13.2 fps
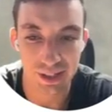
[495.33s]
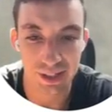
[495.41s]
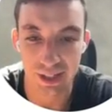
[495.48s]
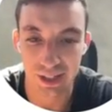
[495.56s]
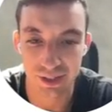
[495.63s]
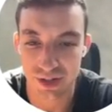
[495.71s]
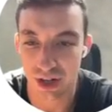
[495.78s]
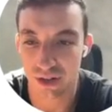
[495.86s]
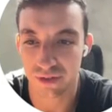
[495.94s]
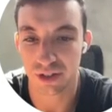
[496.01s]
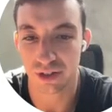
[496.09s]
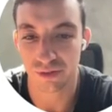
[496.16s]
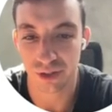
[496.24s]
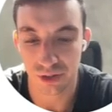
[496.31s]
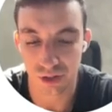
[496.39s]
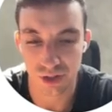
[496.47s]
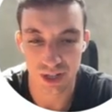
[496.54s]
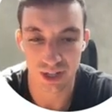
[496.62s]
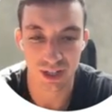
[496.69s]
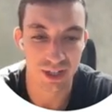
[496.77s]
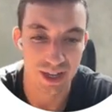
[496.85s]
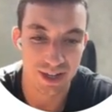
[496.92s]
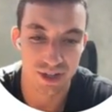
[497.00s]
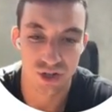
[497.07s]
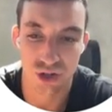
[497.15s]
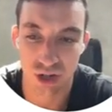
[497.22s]
like staffing and recruiting
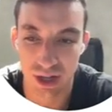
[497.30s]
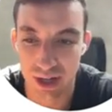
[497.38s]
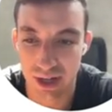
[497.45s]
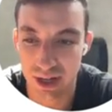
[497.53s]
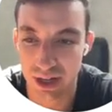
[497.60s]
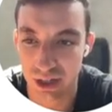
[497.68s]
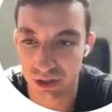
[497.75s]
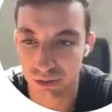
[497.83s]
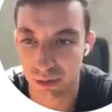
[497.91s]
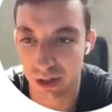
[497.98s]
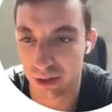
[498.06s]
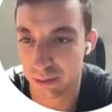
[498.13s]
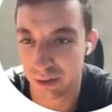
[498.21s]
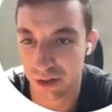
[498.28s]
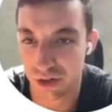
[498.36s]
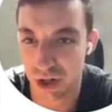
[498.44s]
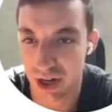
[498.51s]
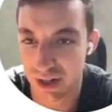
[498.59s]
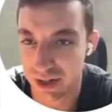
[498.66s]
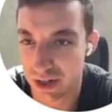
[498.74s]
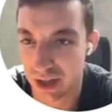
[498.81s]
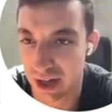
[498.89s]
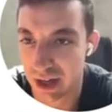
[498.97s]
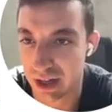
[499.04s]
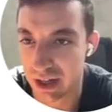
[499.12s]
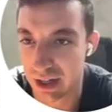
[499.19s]
industry as well. But I'll show you how to do that.